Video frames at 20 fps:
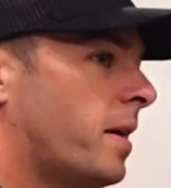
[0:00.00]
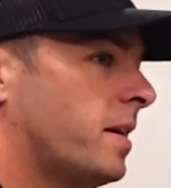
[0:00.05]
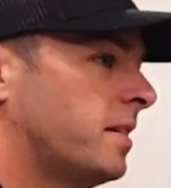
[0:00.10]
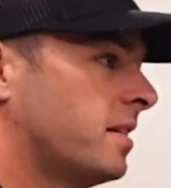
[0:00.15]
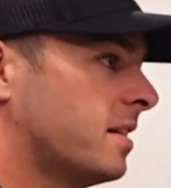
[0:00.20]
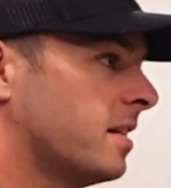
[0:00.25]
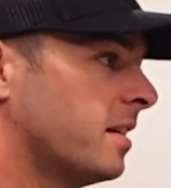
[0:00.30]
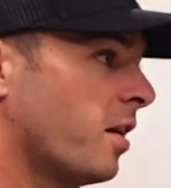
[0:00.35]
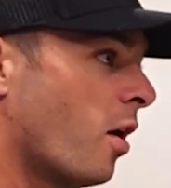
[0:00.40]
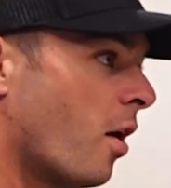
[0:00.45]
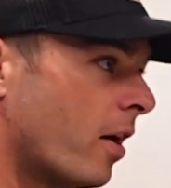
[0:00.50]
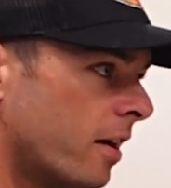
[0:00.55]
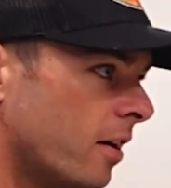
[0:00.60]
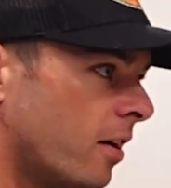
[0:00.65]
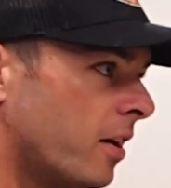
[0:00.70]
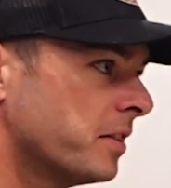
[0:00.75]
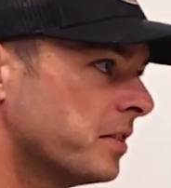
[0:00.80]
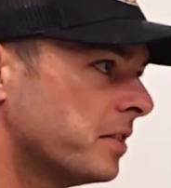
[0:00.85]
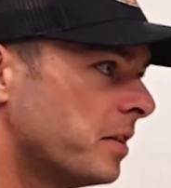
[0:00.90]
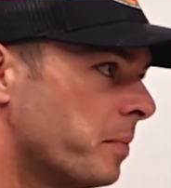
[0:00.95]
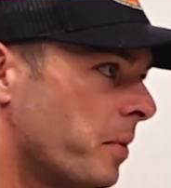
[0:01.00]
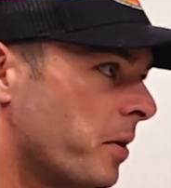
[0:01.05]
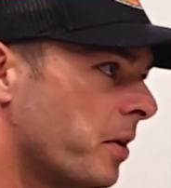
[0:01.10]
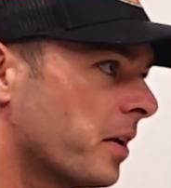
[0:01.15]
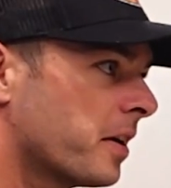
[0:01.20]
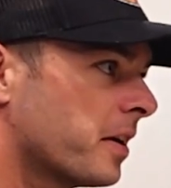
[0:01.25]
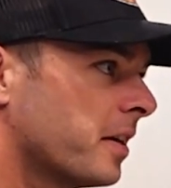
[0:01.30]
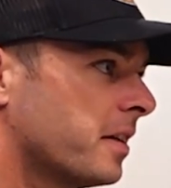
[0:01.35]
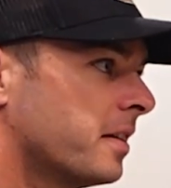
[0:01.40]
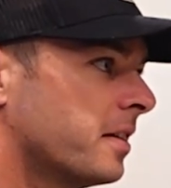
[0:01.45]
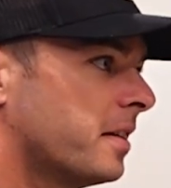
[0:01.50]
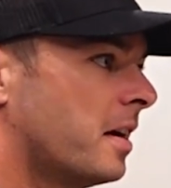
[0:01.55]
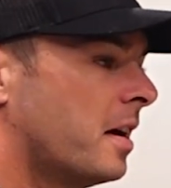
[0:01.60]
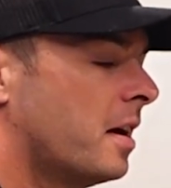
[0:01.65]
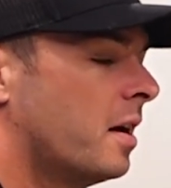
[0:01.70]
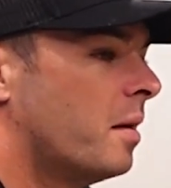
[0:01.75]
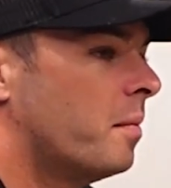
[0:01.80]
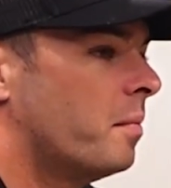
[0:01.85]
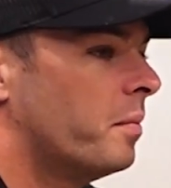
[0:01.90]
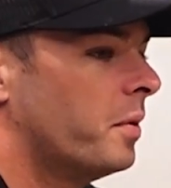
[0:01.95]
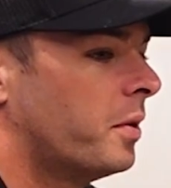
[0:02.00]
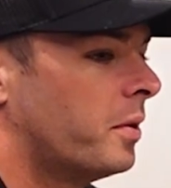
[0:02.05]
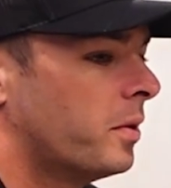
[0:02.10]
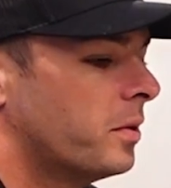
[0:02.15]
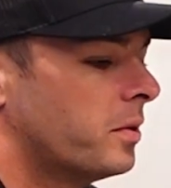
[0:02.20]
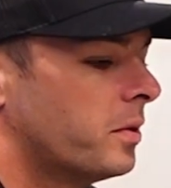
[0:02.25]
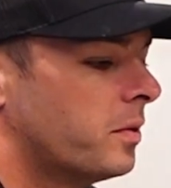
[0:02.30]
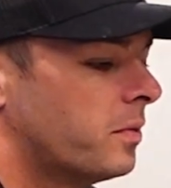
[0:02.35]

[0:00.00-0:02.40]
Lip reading: basically idolizing America because